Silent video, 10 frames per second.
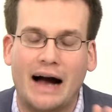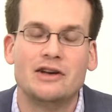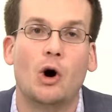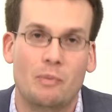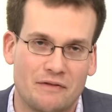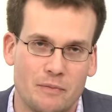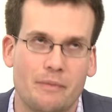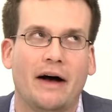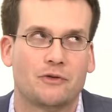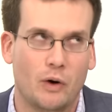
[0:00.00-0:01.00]
I know me from the
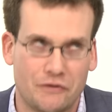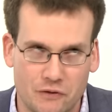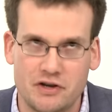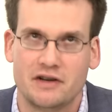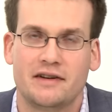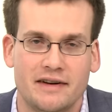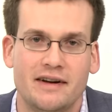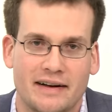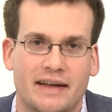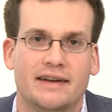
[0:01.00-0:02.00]
past. West Virginia did
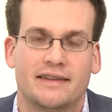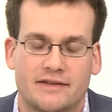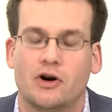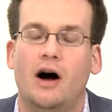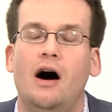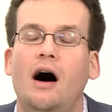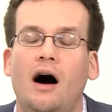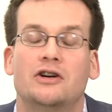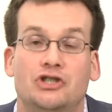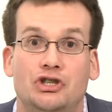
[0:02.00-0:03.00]
not yet exist.
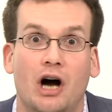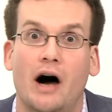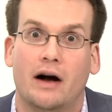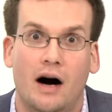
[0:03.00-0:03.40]
Ah, shut